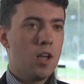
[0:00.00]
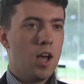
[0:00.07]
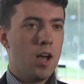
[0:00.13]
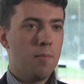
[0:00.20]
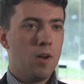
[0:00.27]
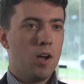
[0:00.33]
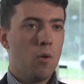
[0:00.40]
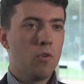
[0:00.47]

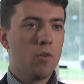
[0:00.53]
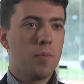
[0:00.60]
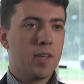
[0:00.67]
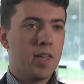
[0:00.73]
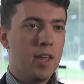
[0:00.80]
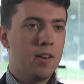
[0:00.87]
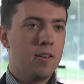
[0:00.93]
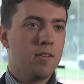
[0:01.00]
I want to
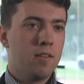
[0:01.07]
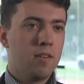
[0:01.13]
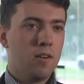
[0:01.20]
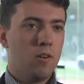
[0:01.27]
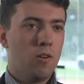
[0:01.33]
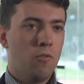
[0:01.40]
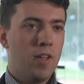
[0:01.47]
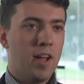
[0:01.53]
begin
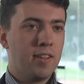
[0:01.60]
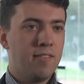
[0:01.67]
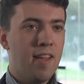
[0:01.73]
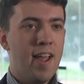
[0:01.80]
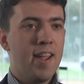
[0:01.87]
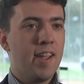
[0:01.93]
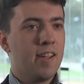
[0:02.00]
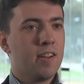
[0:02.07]
on that
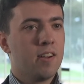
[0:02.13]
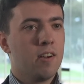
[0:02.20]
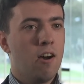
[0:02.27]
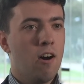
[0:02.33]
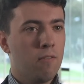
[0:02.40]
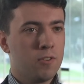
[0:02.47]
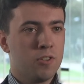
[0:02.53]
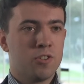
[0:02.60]
day
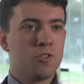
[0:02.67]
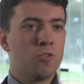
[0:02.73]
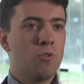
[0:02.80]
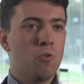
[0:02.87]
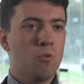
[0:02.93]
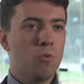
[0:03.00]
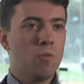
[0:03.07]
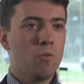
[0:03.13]
after
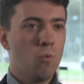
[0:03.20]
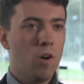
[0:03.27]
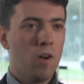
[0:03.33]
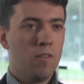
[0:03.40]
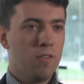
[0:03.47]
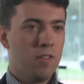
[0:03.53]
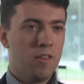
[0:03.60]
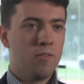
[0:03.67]
school,
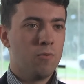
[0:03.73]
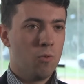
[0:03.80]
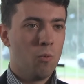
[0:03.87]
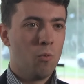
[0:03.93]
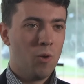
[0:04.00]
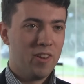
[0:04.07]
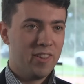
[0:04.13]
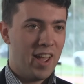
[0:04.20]

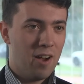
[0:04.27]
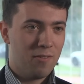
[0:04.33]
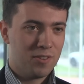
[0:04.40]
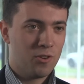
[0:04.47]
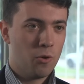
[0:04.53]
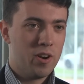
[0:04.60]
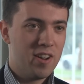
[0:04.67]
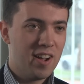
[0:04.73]
one day after
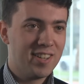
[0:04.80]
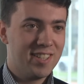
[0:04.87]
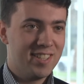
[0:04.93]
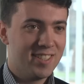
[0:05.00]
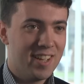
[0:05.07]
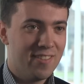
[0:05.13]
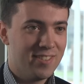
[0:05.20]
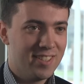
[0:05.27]
school in
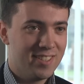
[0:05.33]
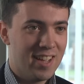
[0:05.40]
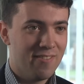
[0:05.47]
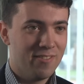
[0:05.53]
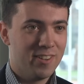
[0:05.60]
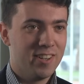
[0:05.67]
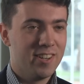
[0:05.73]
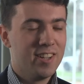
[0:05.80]

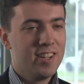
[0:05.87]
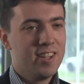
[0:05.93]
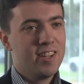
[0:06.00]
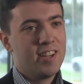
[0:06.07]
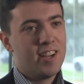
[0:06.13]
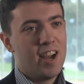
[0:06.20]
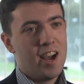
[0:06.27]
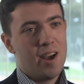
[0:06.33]

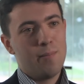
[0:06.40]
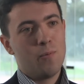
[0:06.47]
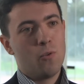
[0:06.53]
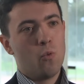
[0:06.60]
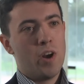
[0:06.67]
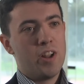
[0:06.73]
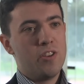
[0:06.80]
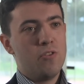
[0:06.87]
1977,
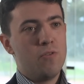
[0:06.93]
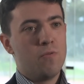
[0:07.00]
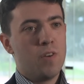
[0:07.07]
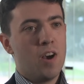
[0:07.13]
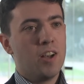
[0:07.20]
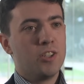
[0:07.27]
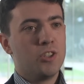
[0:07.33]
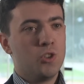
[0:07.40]
when you
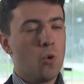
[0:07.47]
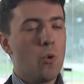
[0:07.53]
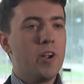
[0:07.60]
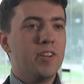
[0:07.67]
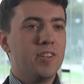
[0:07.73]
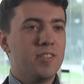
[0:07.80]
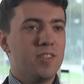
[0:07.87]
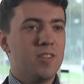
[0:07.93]
first
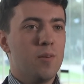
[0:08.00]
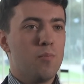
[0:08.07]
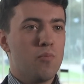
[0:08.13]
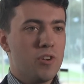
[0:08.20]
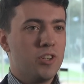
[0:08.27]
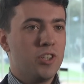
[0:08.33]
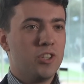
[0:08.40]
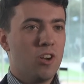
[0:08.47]
joined the
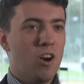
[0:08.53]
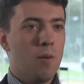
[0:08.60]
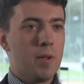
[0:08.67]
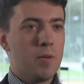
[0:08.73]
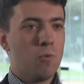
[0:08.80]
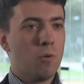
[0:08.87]
British Army.